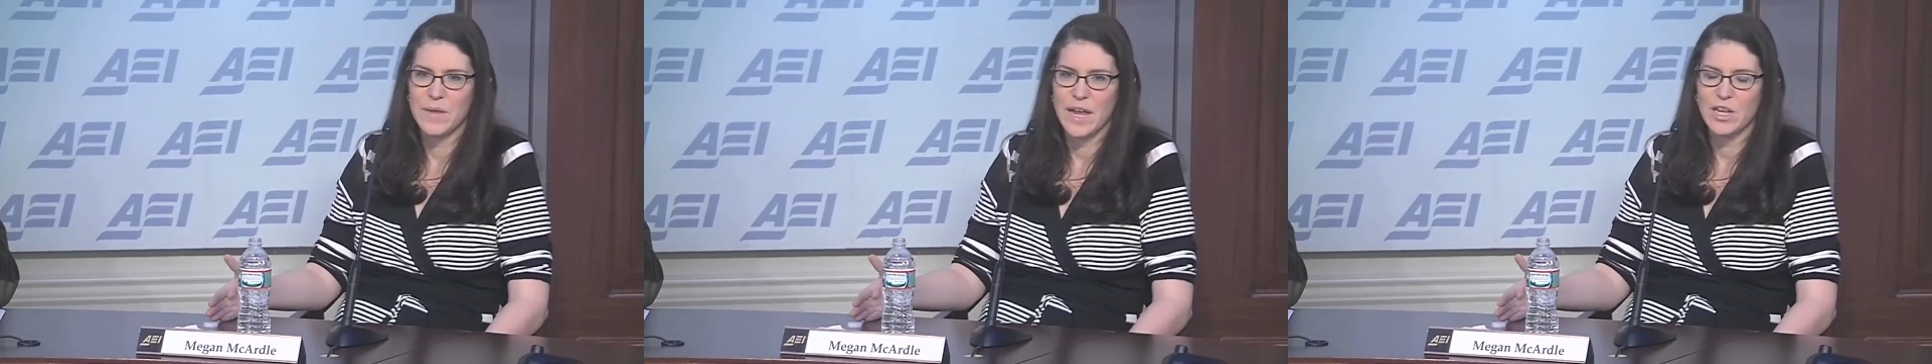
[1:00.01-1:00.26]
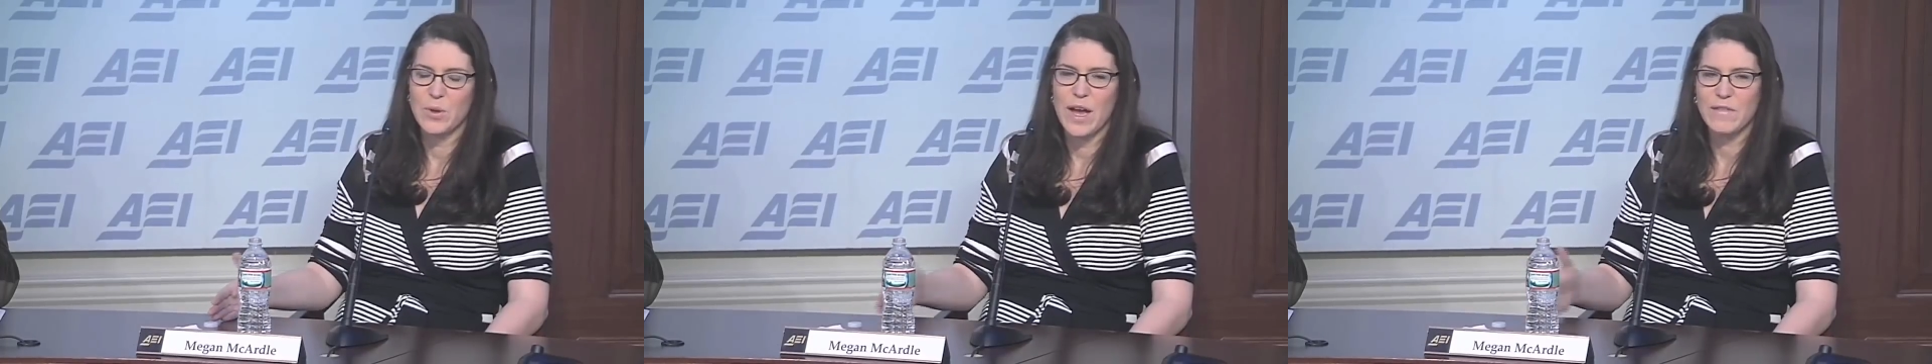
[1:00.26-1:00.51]

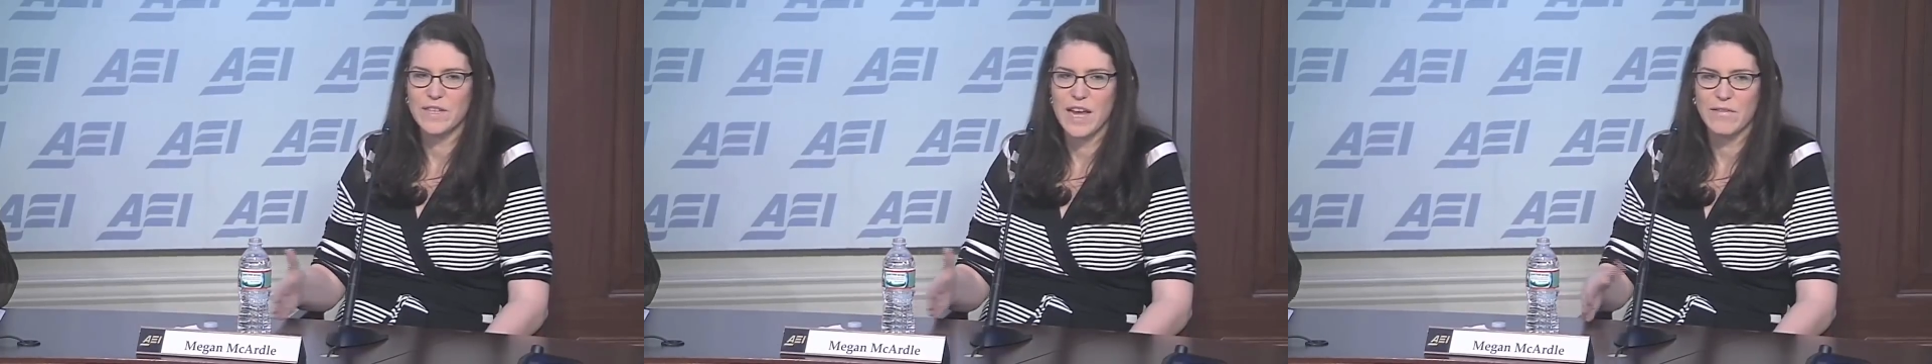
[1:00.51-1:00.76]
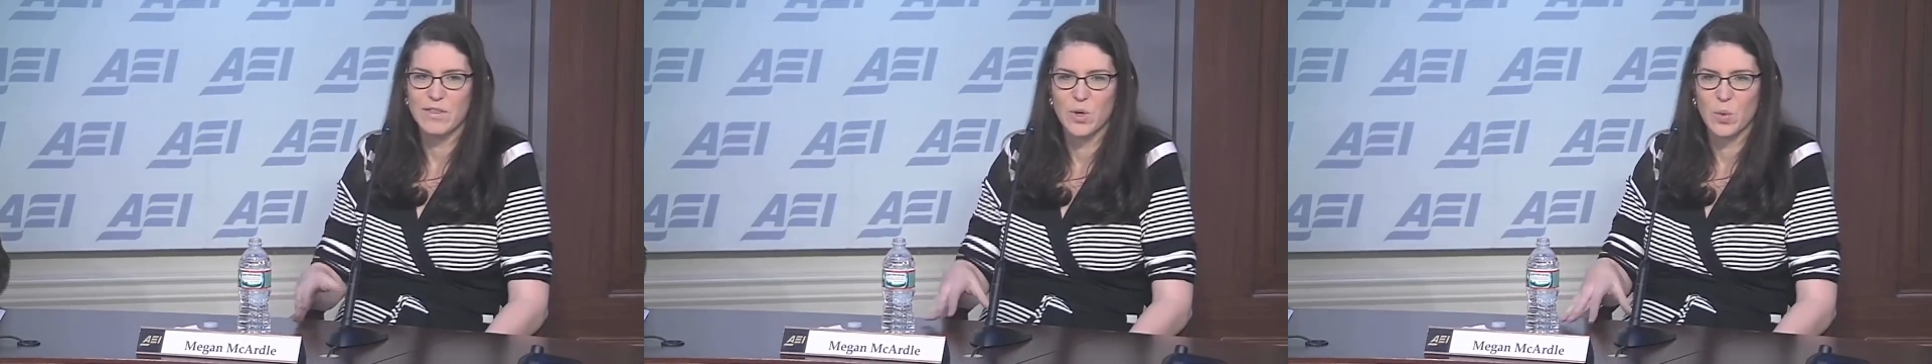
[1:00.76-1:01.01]
And you have to
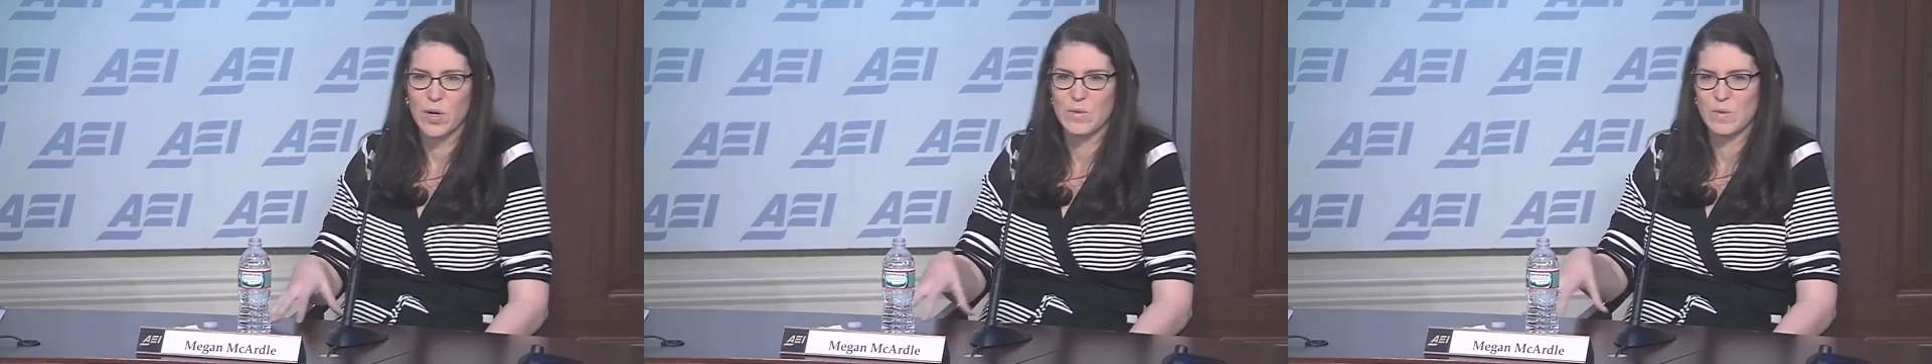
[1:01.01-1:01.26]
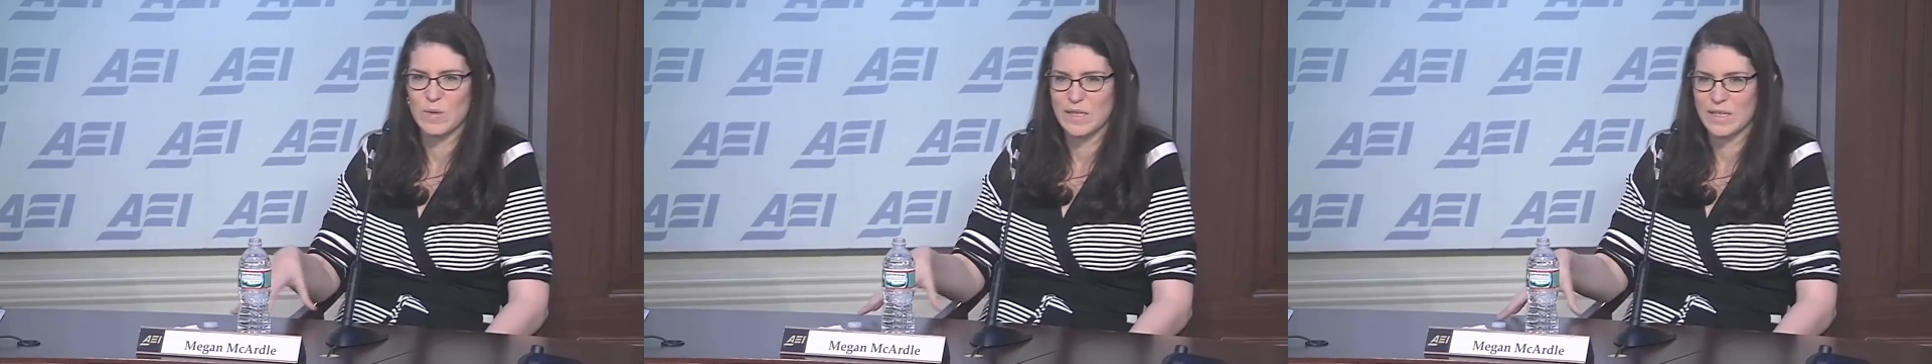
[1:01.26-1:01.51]
have the grit
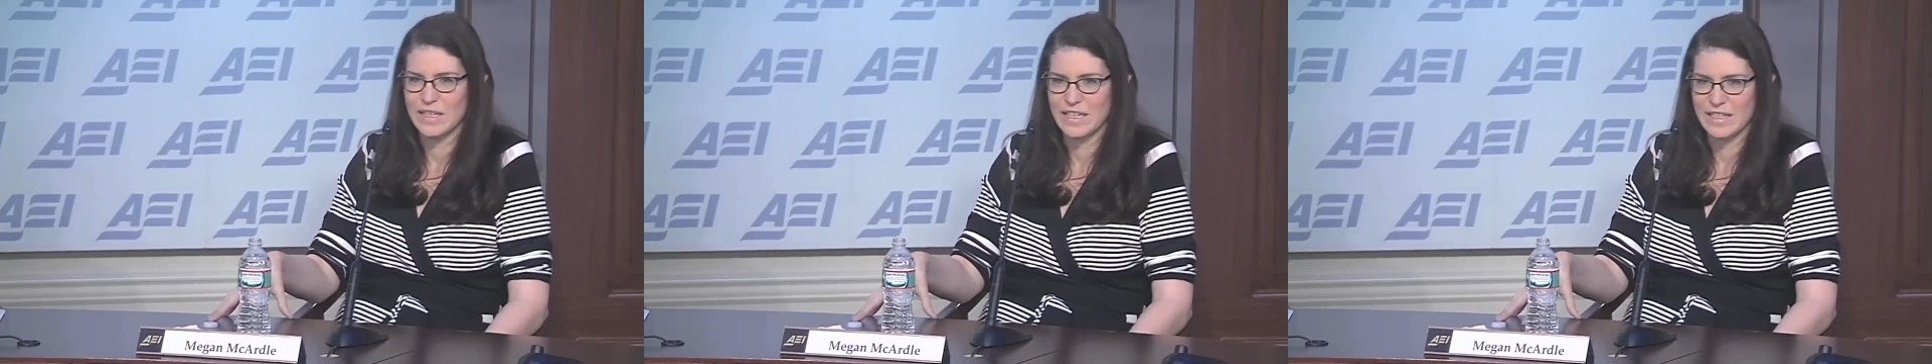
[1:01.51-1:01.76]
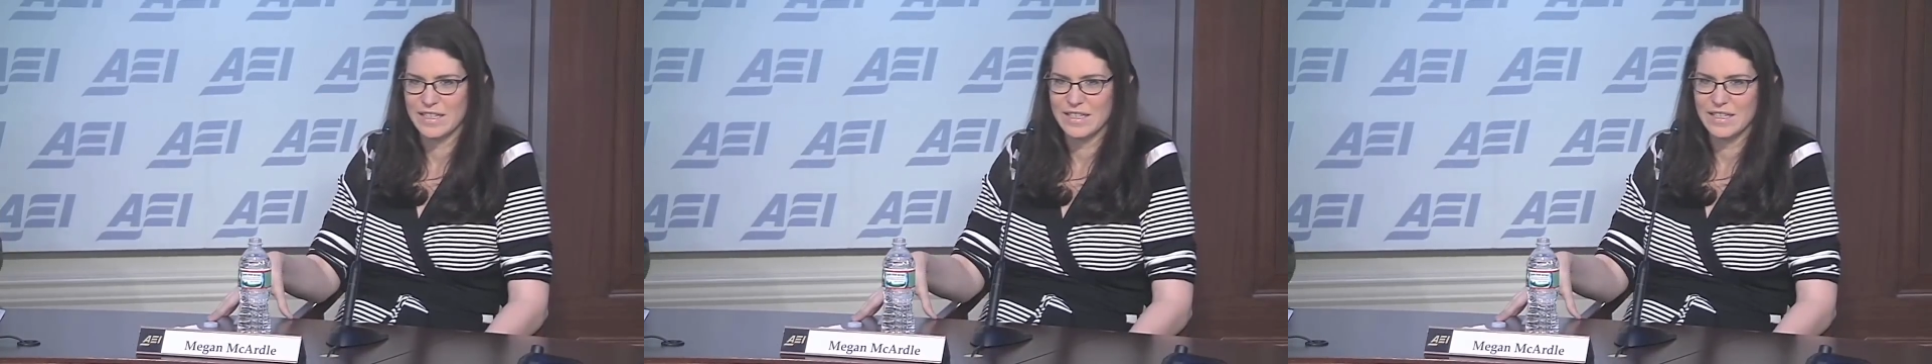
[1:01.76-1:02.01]
and
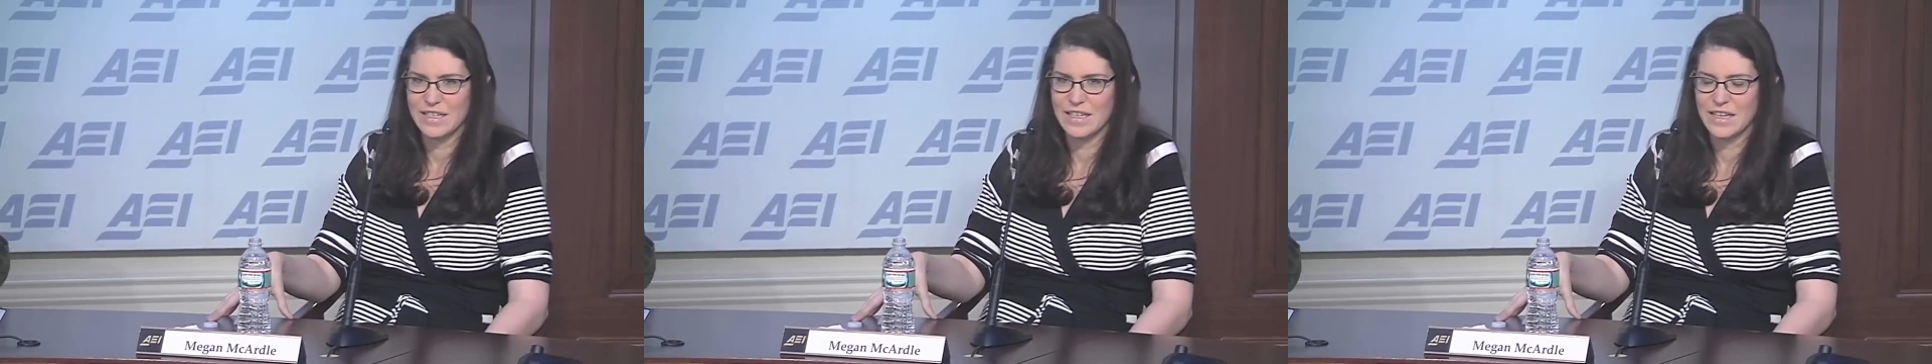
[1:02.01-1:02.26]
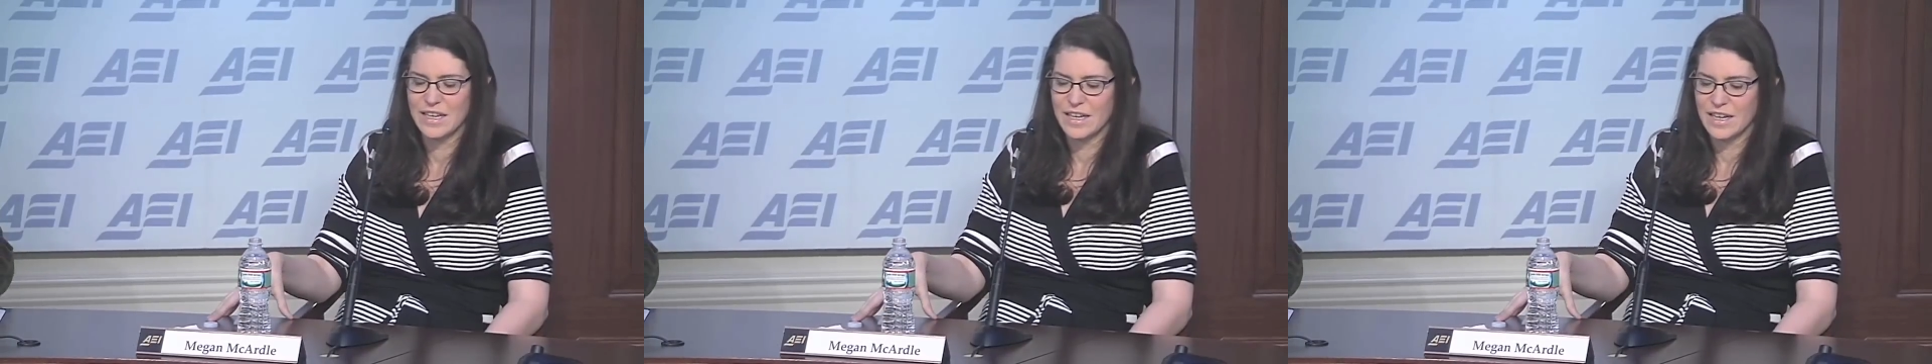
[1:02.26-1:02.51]
resilience
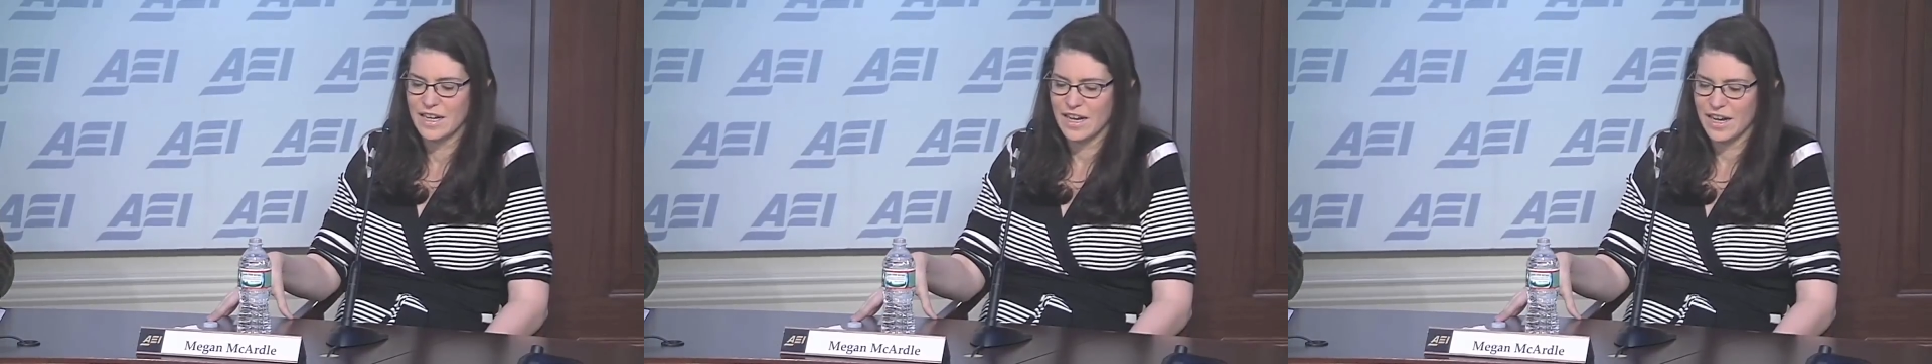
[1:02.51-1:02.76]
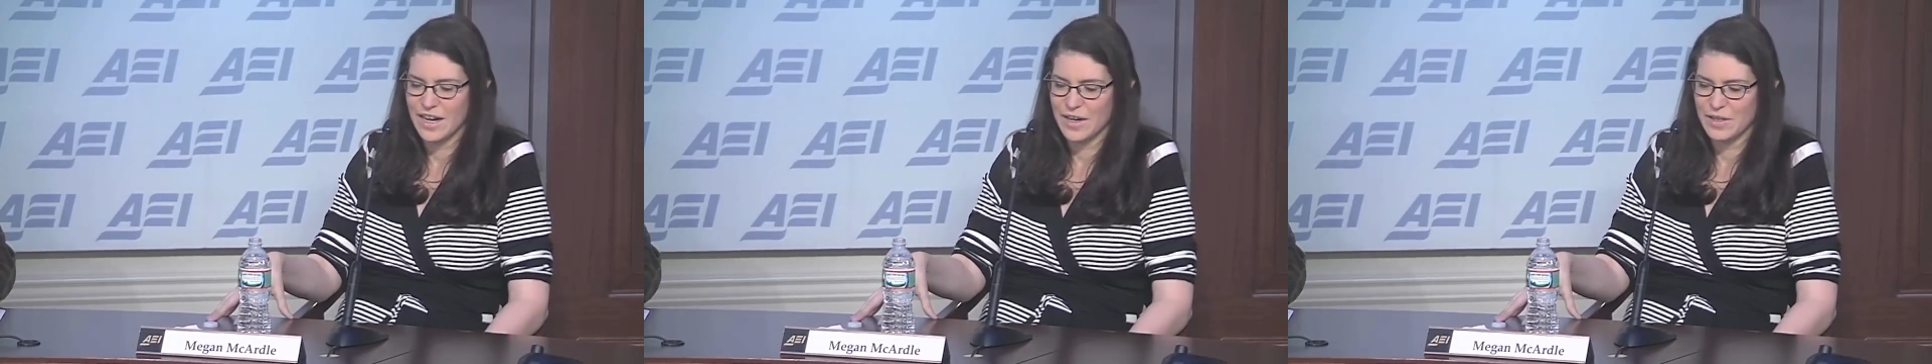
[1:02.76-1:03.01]

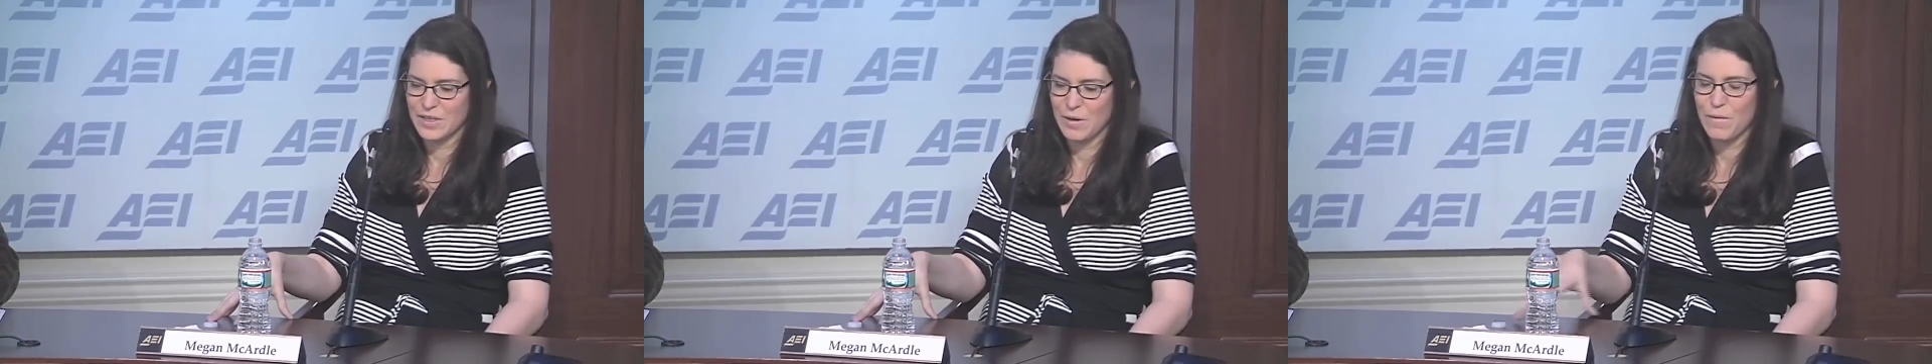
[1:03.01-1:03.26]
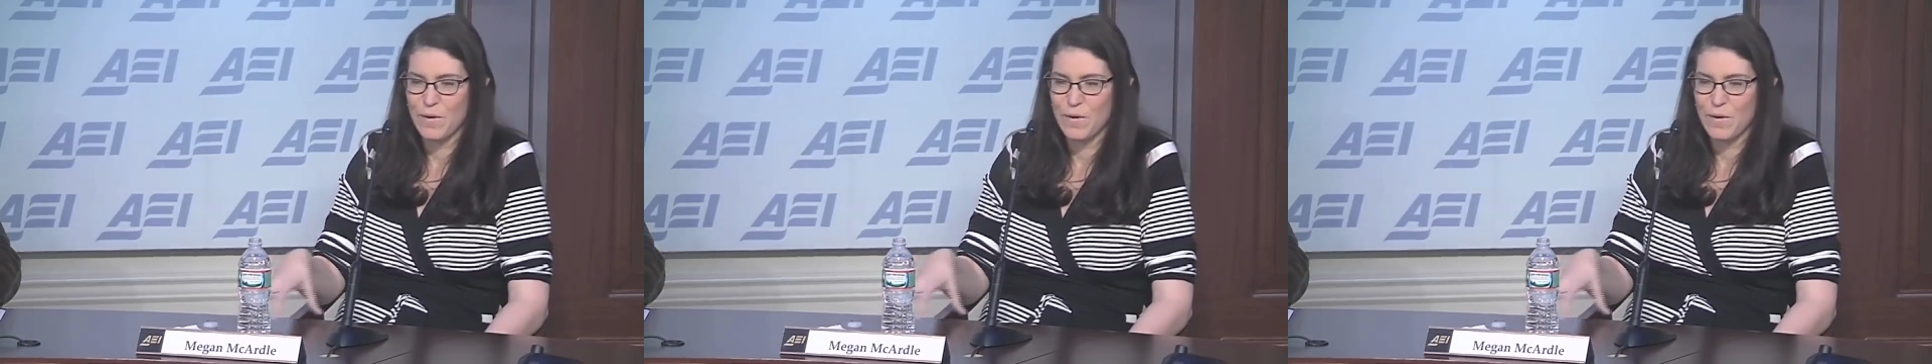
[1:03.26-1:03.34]
to